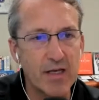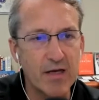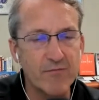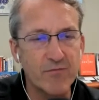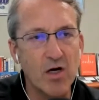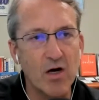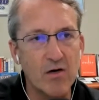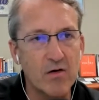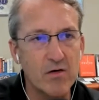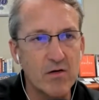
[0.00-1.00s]
that have
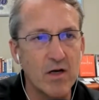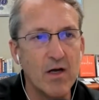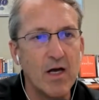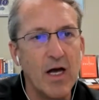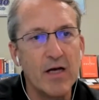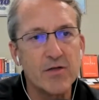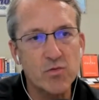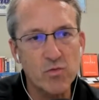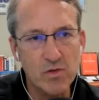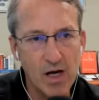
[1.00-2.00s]
taught her
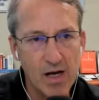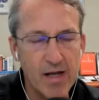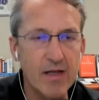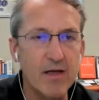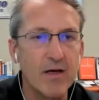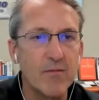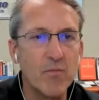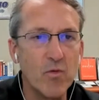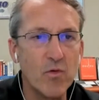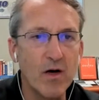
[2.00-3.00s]
to rely
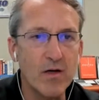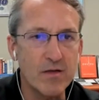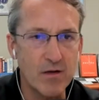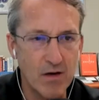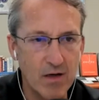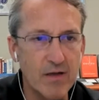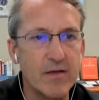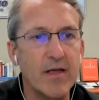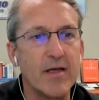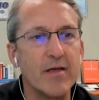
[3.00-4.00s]
more on
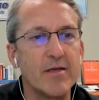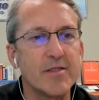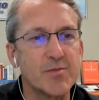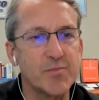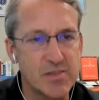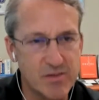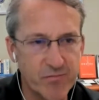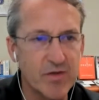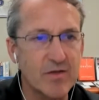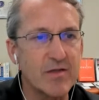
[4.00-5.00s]
God
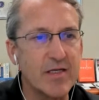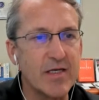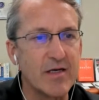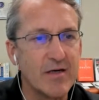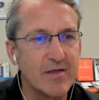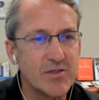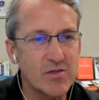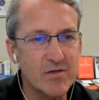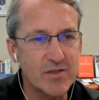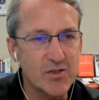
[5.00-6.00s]
specifically
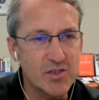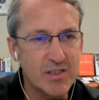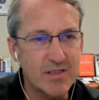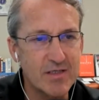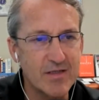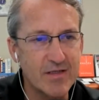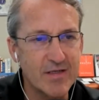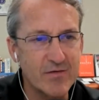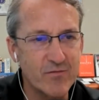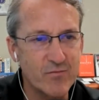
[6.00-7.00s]
so that she can
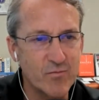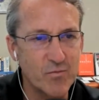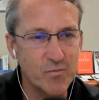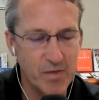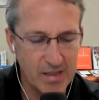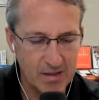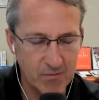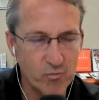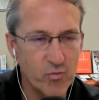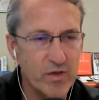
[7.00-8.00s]
then be
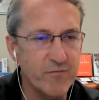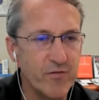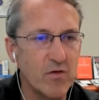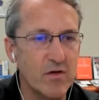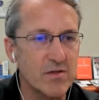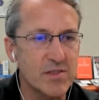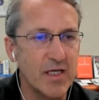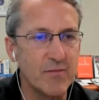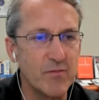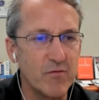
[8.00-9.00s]
refocused
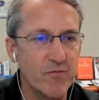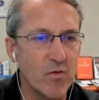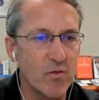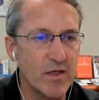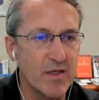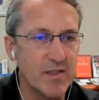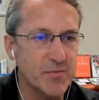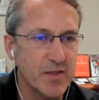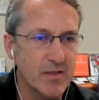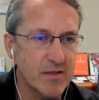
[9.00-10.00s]
and move forward and it's
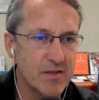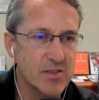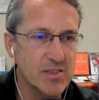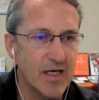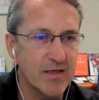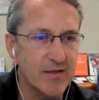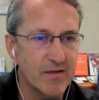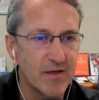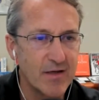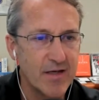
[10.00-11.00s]
been she's had
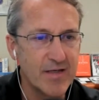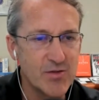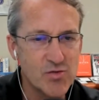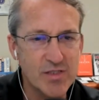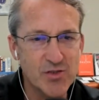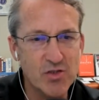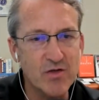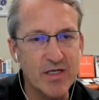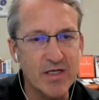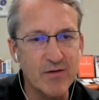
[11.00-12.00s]
a an interesting
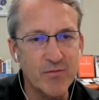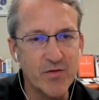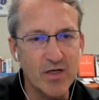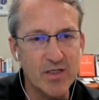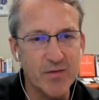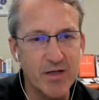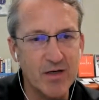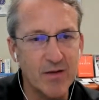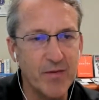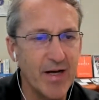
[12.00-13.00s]
journey we've talked about
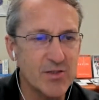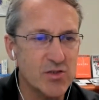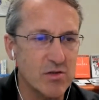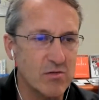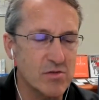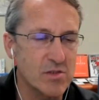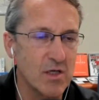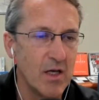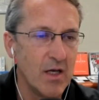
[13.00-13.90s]
it on past shows